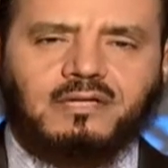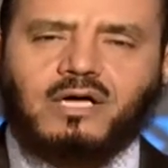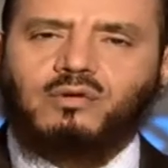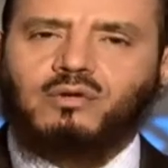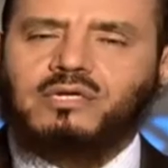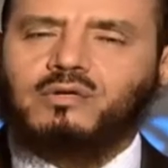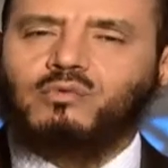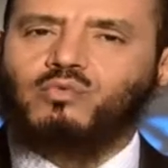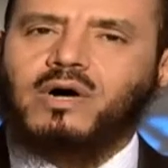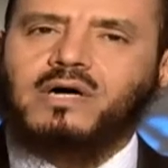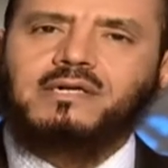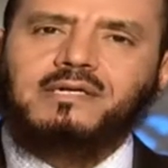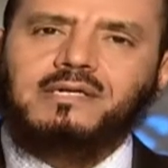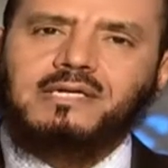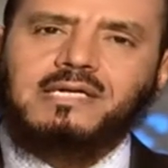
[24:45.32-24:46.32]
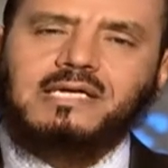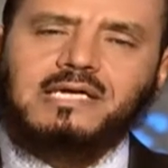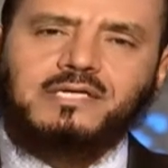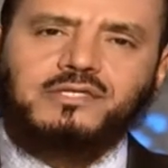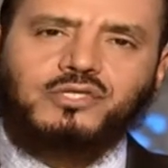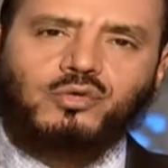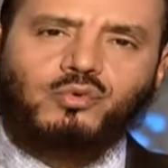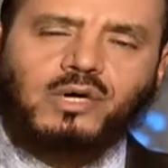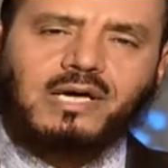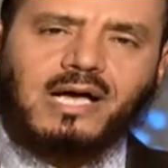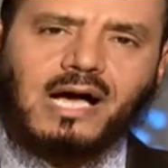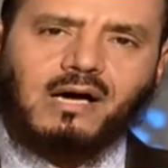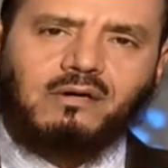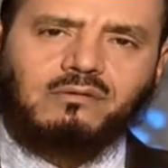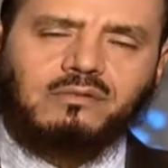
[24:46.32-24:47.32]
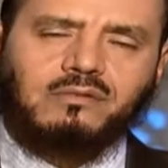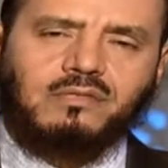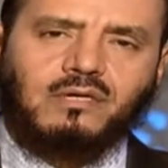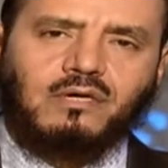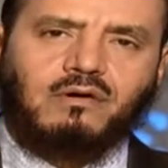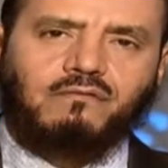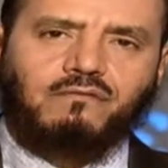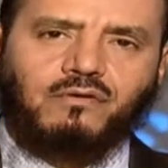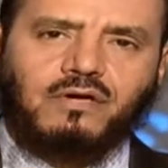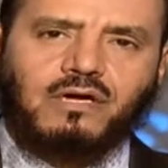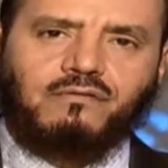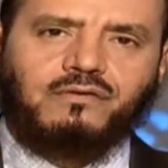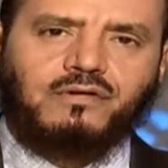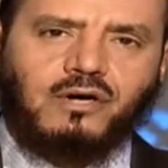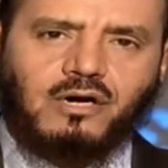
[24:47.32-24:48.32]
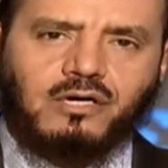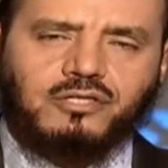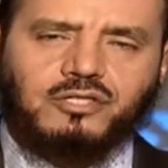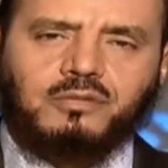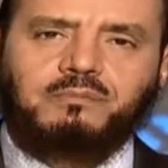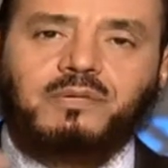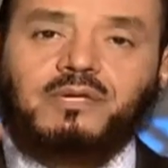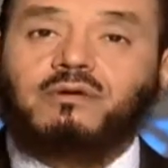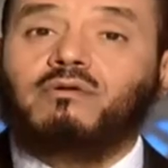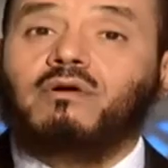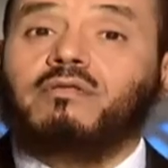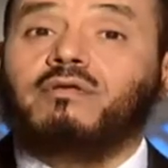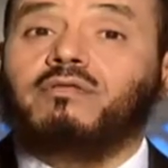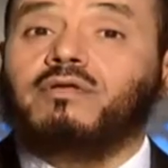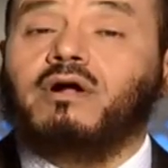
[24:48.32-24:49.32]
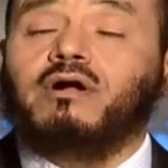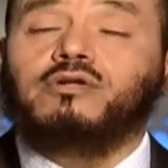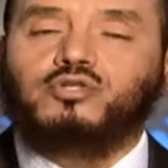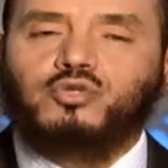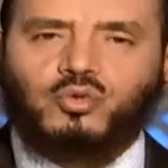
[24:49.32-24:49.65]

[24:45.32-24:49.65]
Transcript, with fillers: Not only one easy way out for every hardship, but rather there are